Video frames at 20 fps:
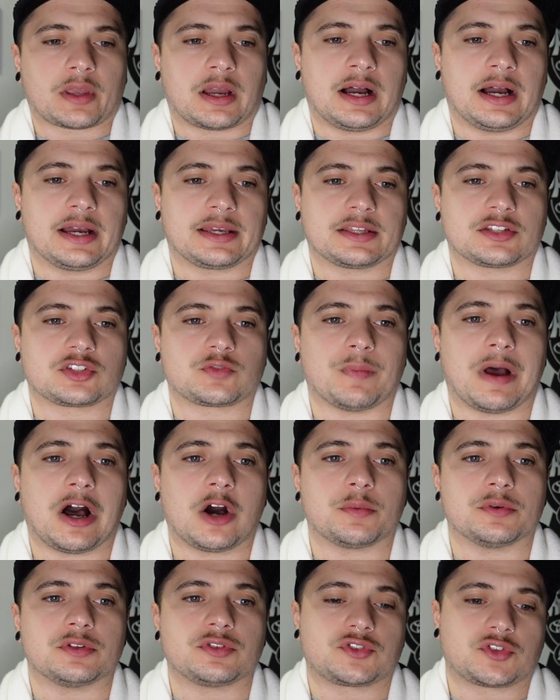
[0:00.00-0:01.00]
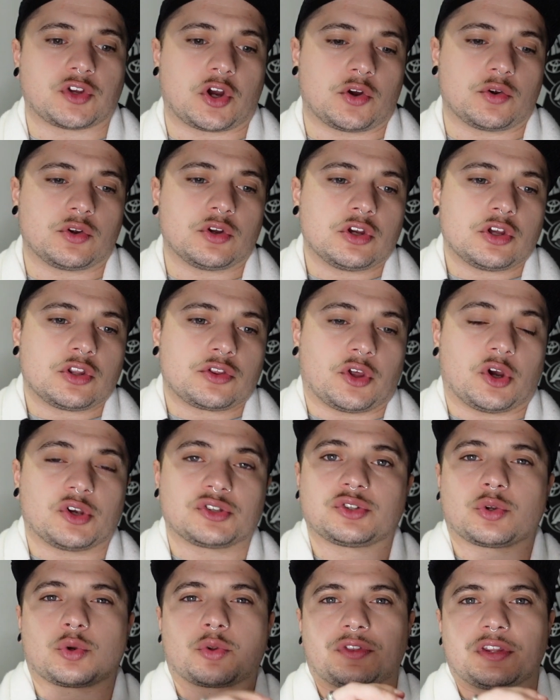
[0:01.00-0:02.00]
against Melbourne. So
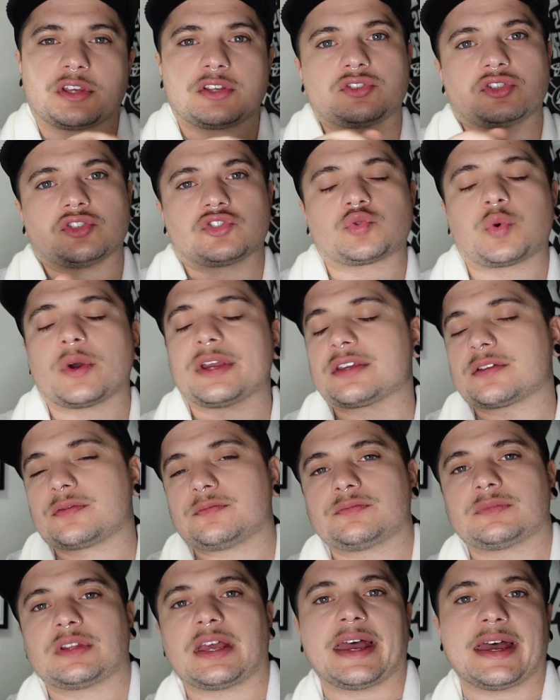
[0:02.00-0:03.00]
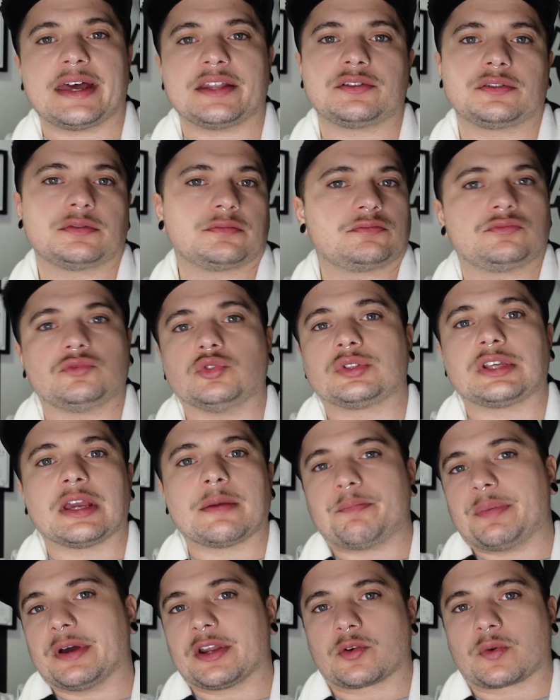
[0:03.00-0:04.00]
those little things you tweak and you
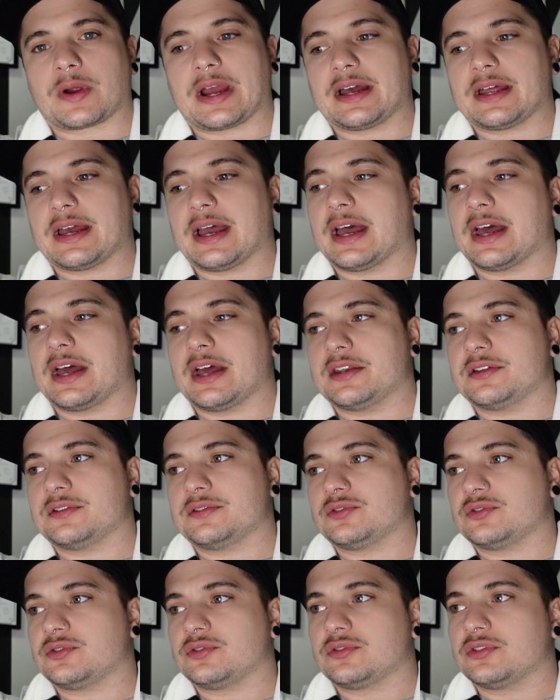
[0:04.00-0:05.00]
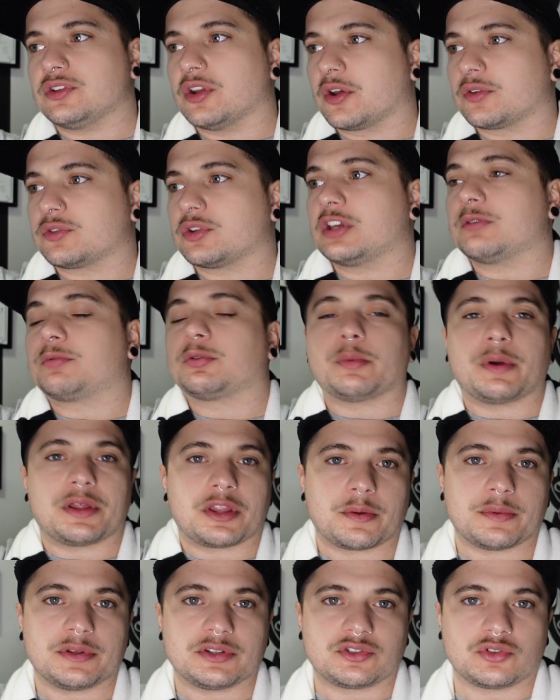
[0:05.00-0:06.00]
get better at, and you know, you implement
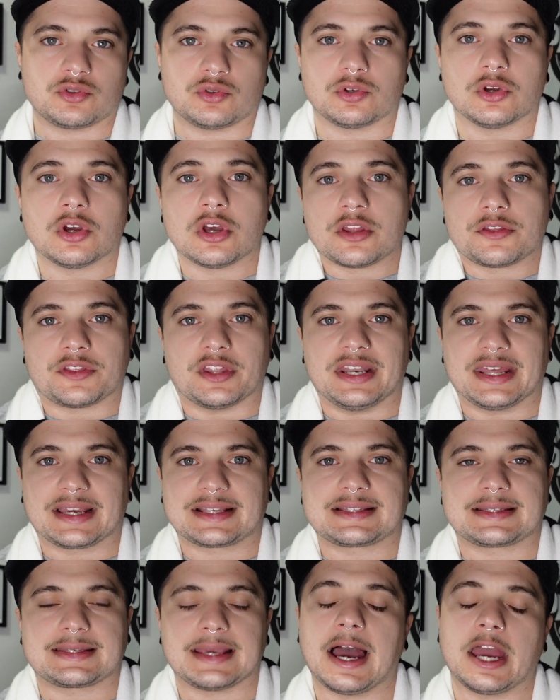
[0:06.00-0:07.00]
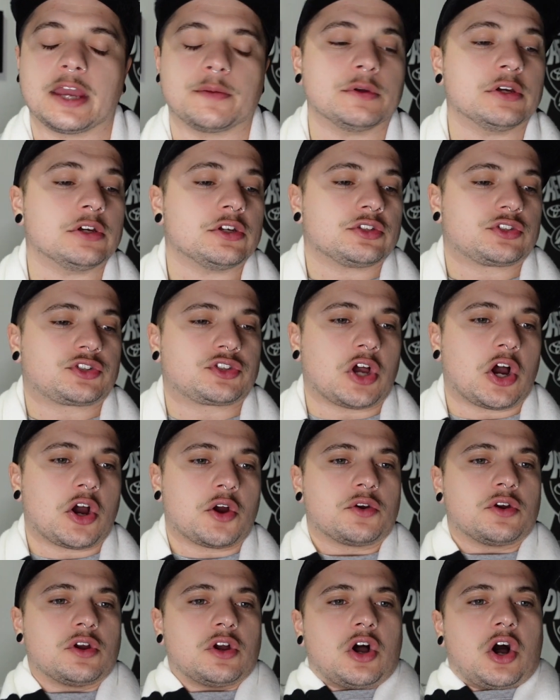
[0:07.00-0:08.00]
them into the next game.
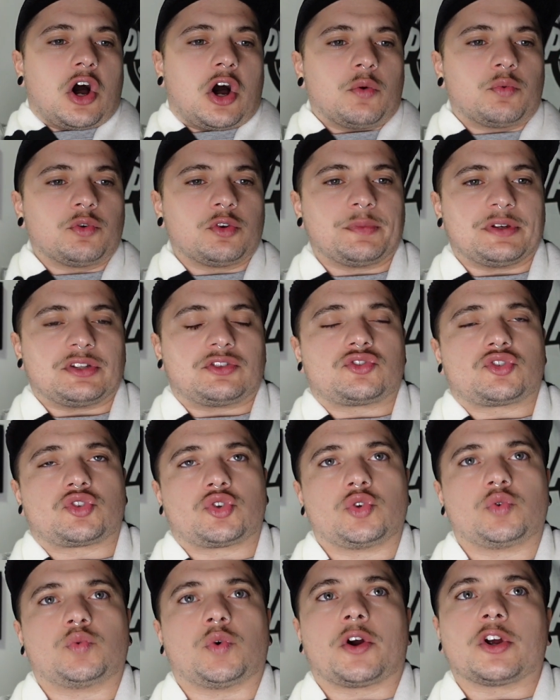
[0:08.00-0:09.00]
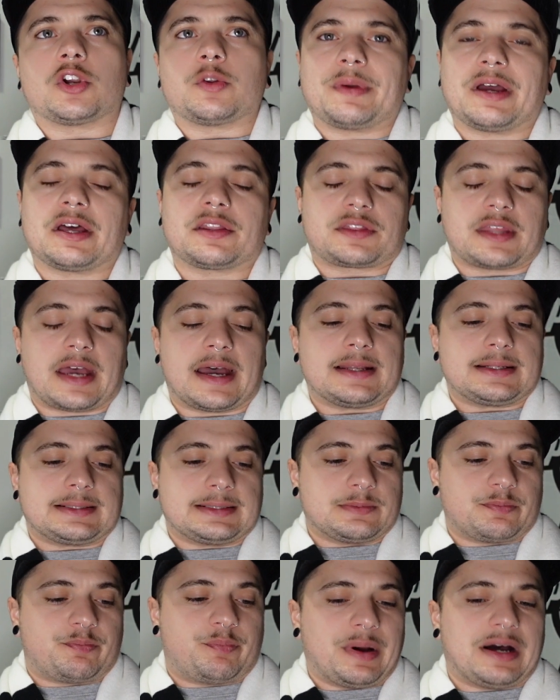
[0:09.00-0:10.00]
So I wouldn't be too worried about that,
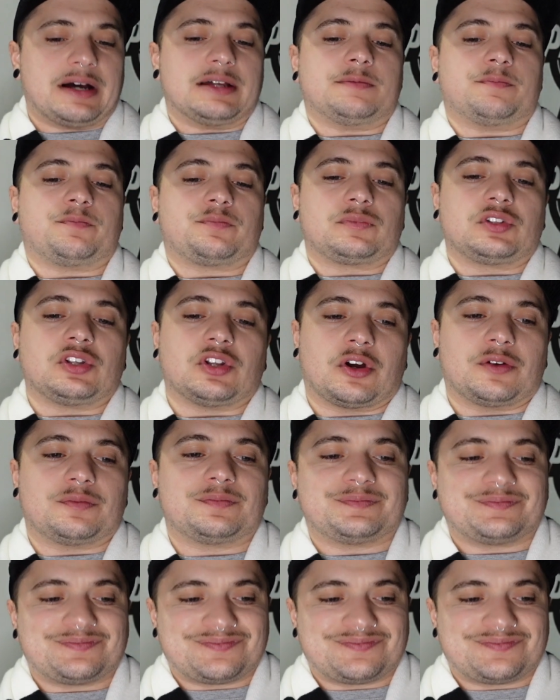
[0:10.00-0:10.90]
but you know,